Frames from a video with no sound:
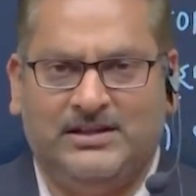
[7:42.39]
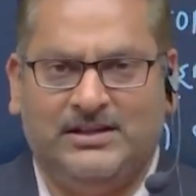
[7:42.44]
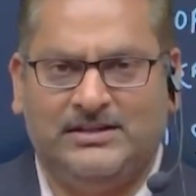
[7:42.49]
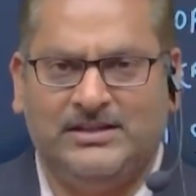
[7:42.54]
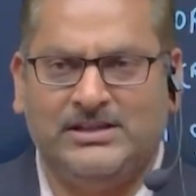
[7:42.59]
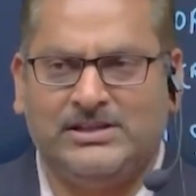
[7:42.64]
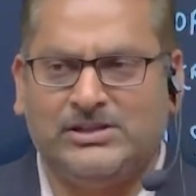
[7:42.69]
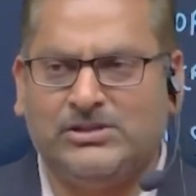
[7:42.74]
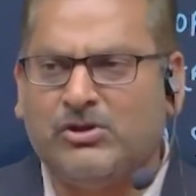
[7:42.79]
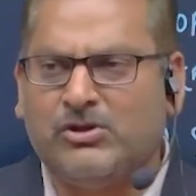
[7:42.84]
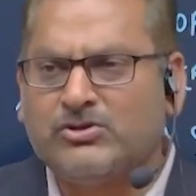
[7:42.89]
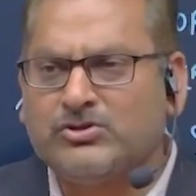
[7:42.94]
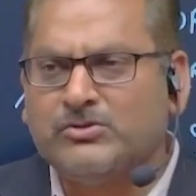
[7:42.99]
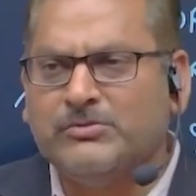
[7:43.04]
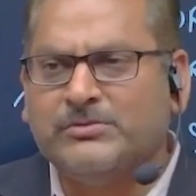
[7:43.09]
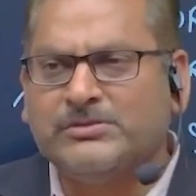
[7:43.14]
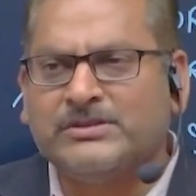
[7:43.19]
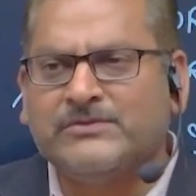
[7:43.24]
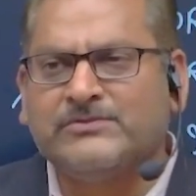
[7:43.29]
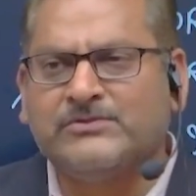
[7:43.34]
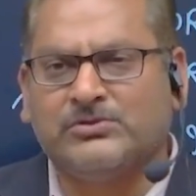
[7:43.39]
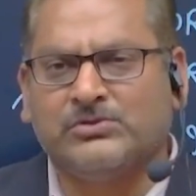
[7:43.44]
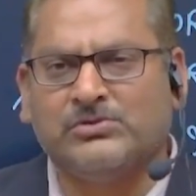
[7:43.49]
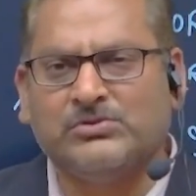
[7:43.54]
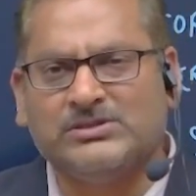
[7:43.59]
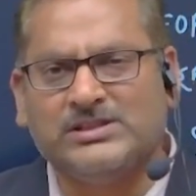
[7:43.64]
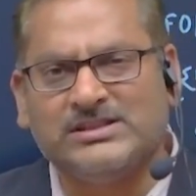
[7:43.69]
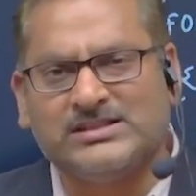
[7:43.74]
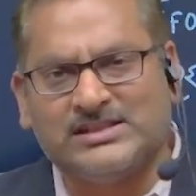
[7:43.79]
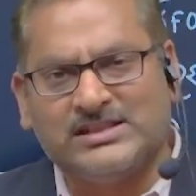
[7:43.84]
There is not so much of soul,
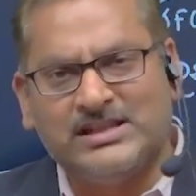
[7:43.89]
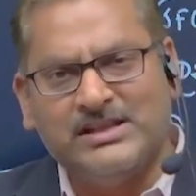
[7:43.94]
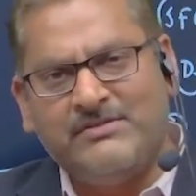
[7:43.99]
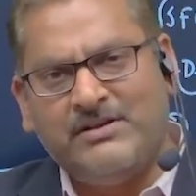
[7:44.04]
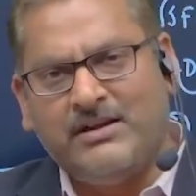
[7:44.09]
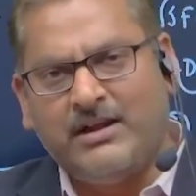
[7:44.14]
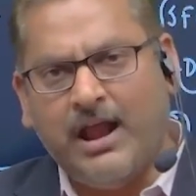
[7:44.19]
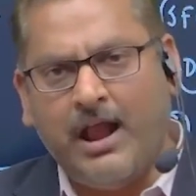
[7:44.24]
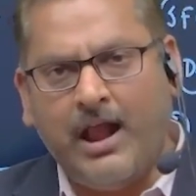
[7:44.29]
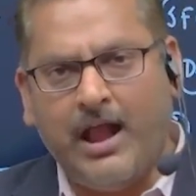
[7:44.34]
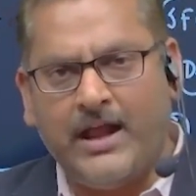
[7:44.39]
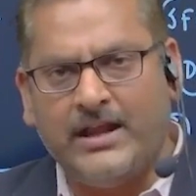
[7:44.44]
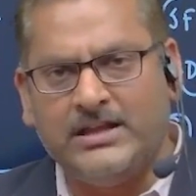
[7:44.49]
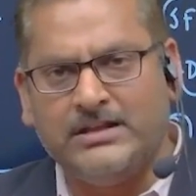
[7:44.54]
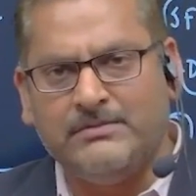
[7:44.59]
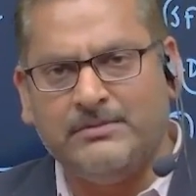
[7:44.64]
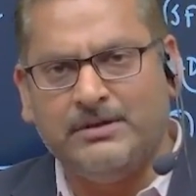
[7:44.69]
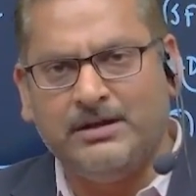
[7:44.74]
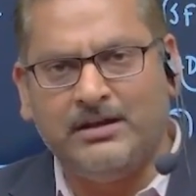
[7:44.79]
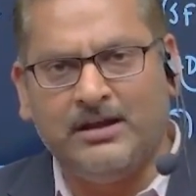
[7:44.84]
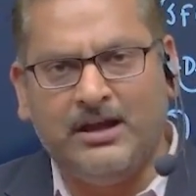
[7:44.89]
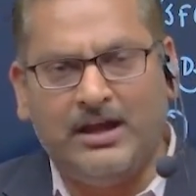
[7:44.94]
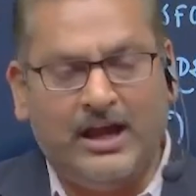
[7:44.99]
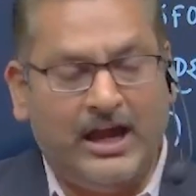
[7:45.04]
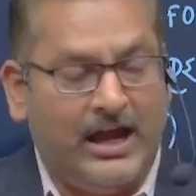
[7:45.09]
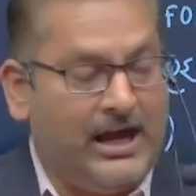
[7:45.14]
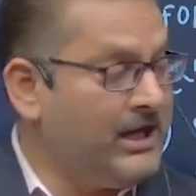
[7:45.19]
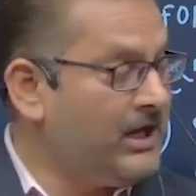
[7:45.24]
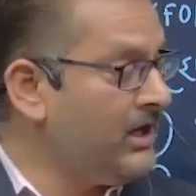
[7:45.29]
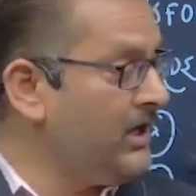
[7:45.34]
just give and take arrangement.
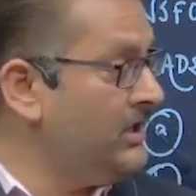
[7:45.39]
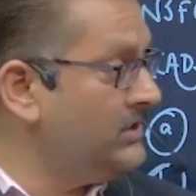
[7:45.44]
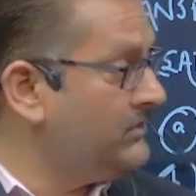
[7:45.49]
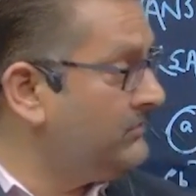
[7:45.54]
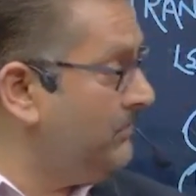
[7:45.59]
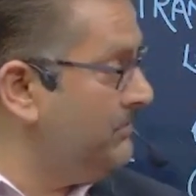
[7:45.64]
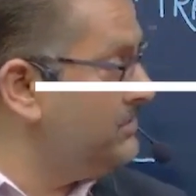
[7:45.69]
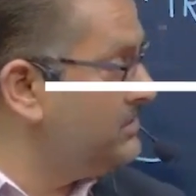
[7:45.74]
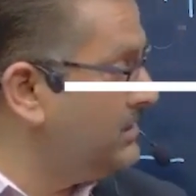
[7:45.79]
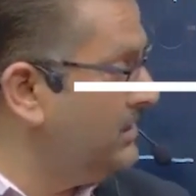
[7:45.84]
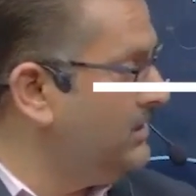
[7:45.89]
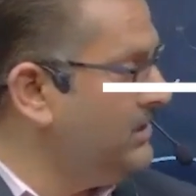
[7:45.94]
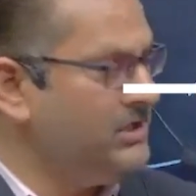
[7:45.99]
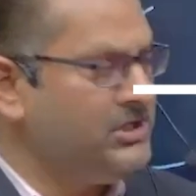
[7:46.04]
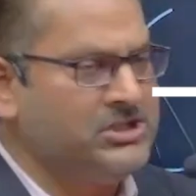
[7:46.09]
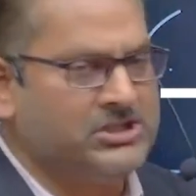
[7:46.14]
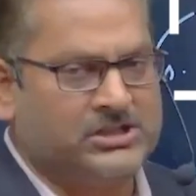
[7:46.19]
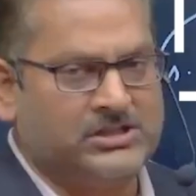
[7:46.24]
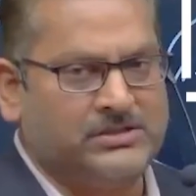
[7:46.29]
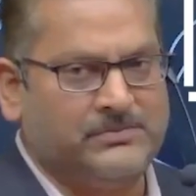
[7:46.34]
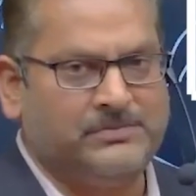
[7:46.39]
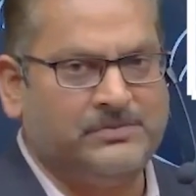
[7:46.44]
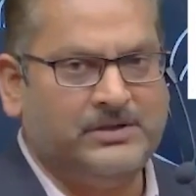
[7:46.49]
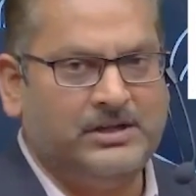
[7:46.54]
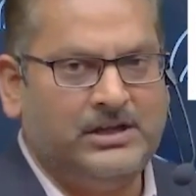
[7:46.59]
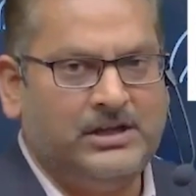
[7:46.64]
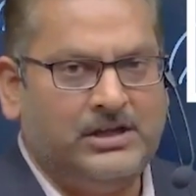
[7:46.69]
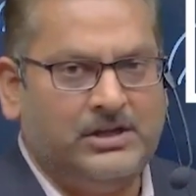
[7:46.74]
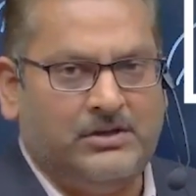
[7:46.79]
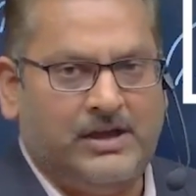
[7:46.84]
And transformational leadership,
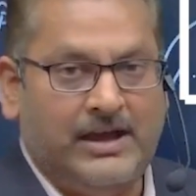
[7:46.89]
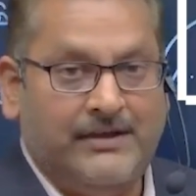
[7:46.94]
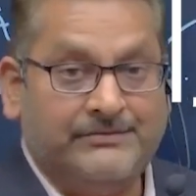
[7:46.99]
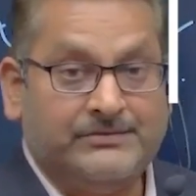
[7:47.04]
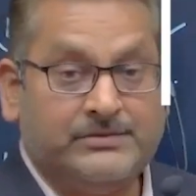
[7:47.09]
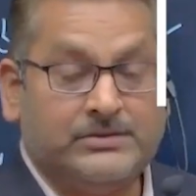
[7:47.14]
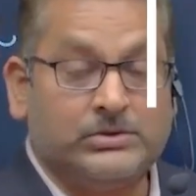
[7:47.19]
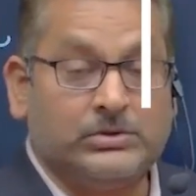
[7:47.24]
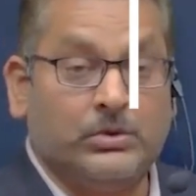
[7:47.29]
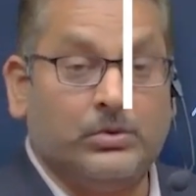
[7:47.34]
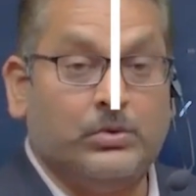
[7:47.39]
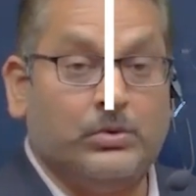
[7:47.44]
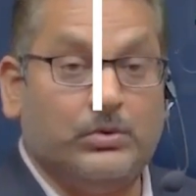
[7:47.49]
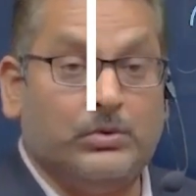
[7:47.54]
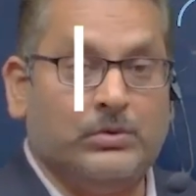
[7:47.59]
you have soul.